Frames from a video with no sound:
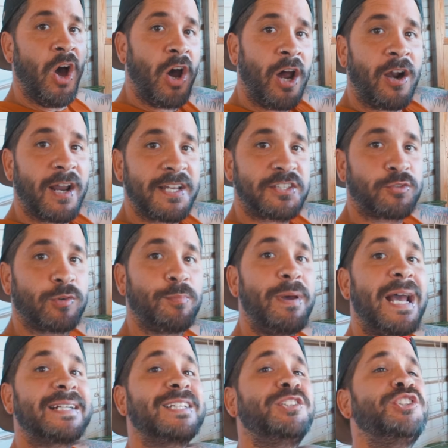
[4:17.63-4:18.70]
All right, so we're
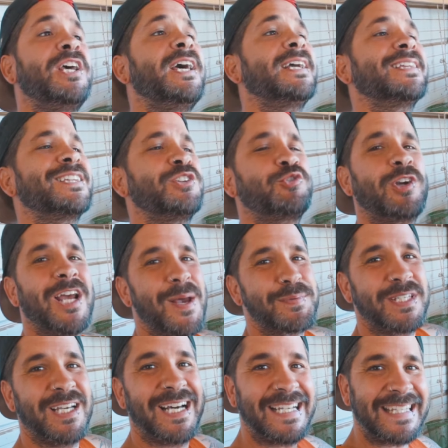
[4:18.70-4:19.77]
back to check the
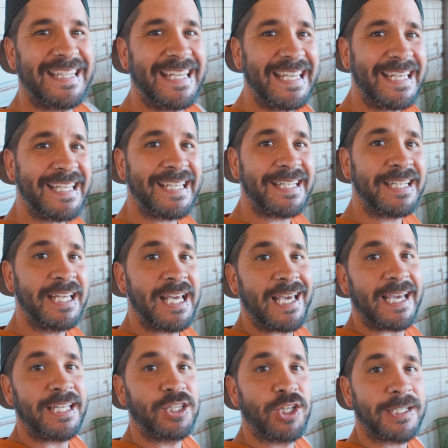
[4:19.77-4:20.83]
traps again,
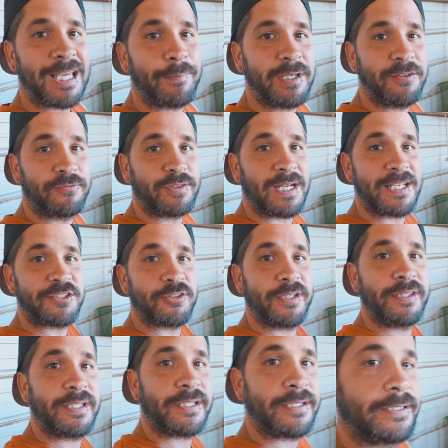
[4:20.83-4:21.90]
and look how many flies are
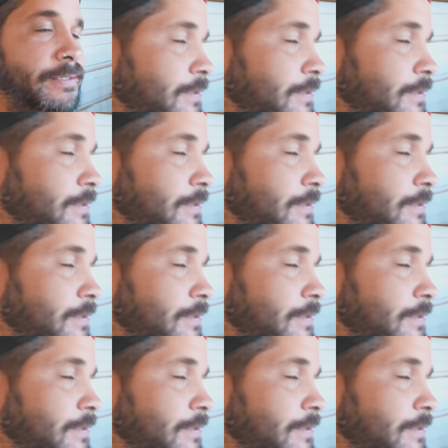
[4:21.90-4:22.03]
in there.